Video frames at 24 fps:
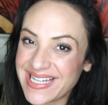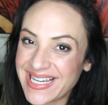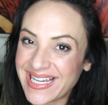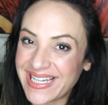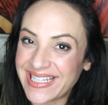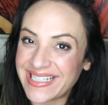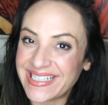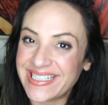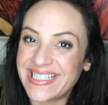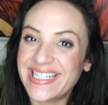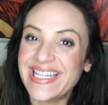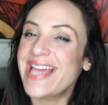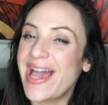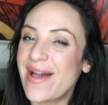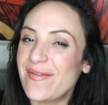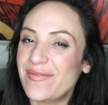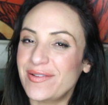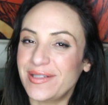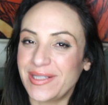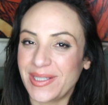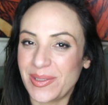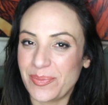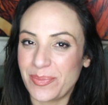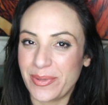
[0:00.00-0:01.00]
done,
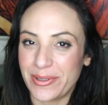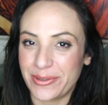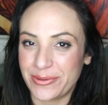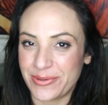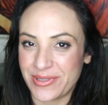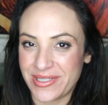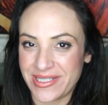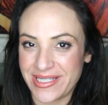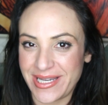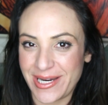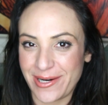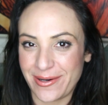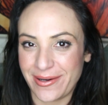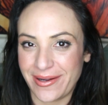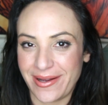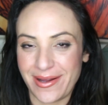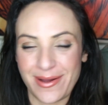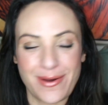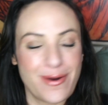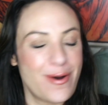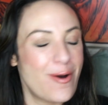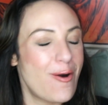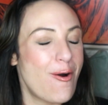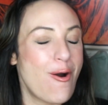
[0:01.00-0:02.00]
definitely boned
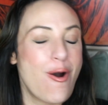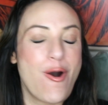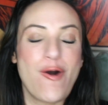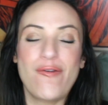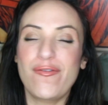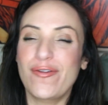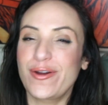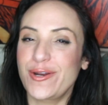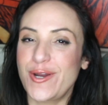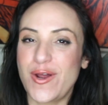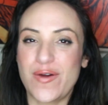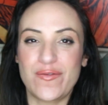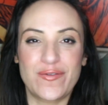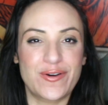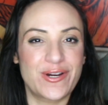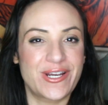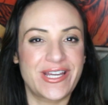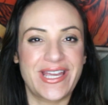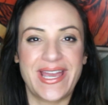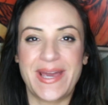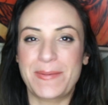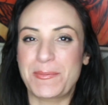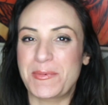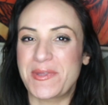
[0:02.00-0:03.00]
Sarah over and over
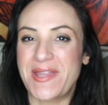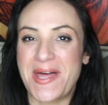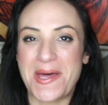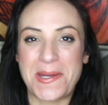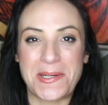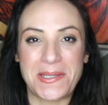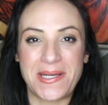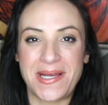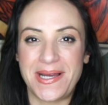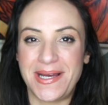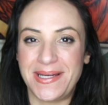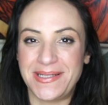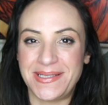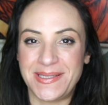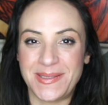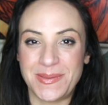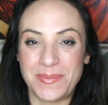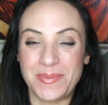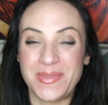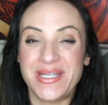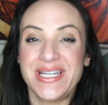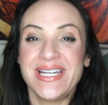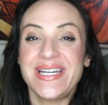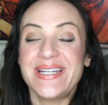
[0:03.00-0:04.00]
again without a
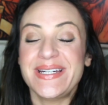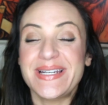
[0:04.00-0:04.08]
condom.